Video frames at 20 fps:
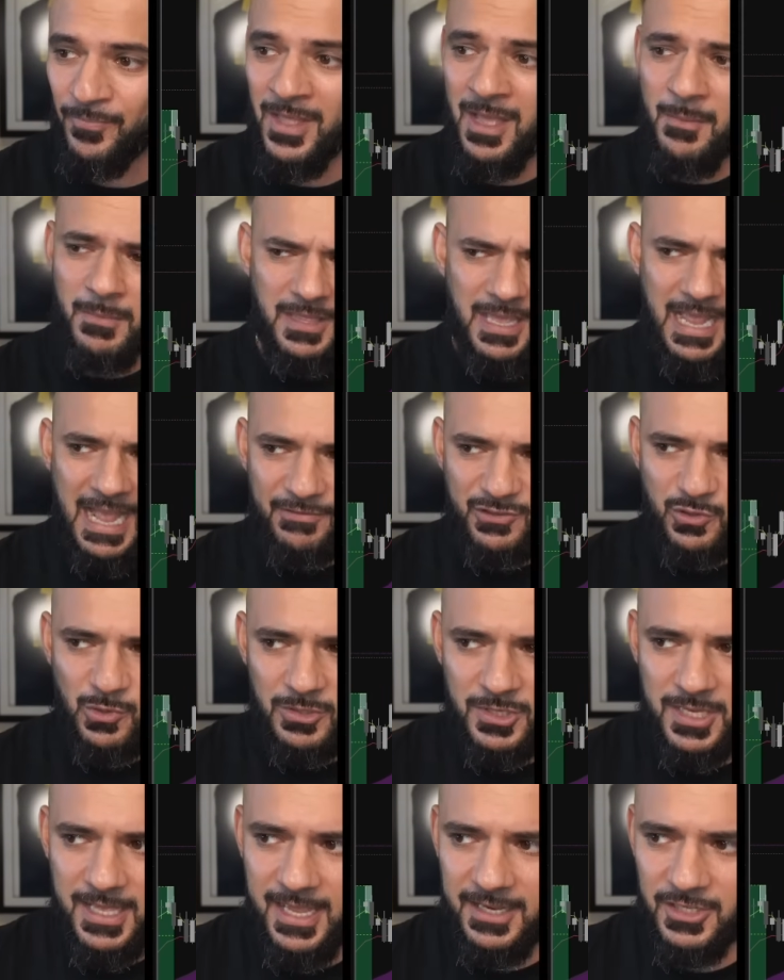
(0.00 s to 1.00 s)
But they have swept
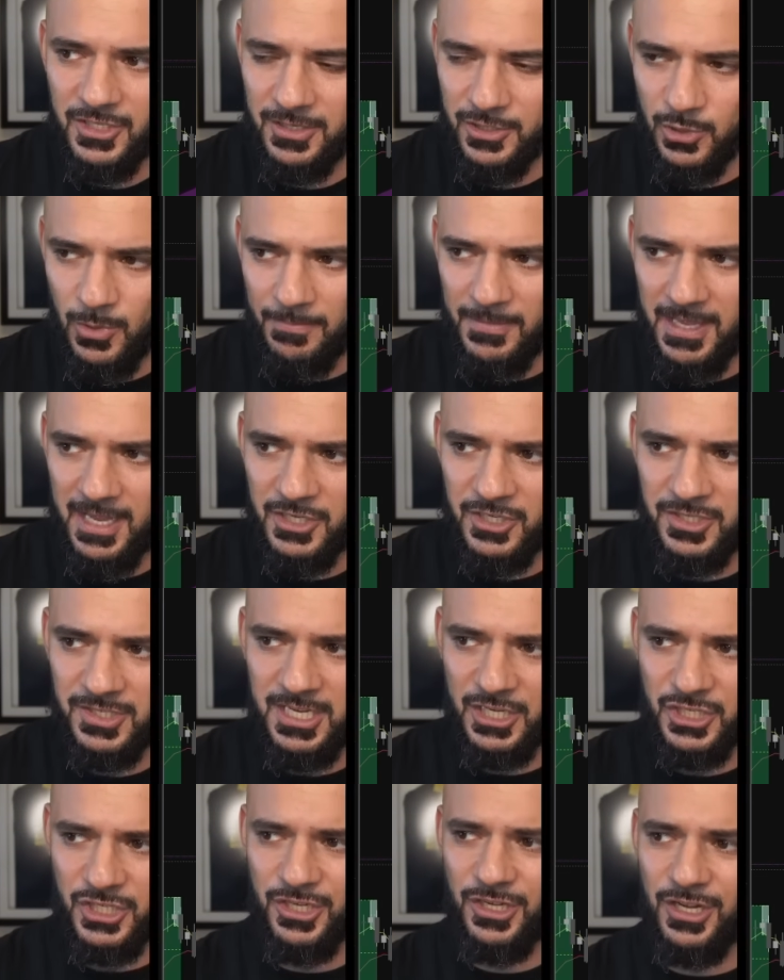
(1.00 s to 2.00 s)
the Asian
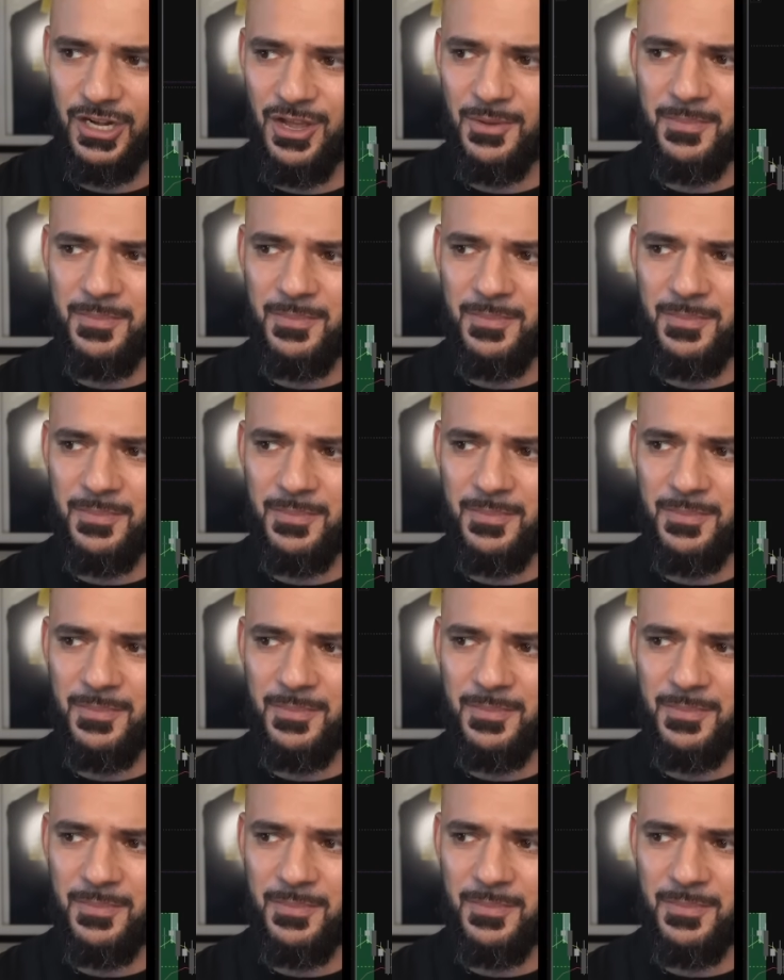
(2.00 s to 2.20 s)
session low.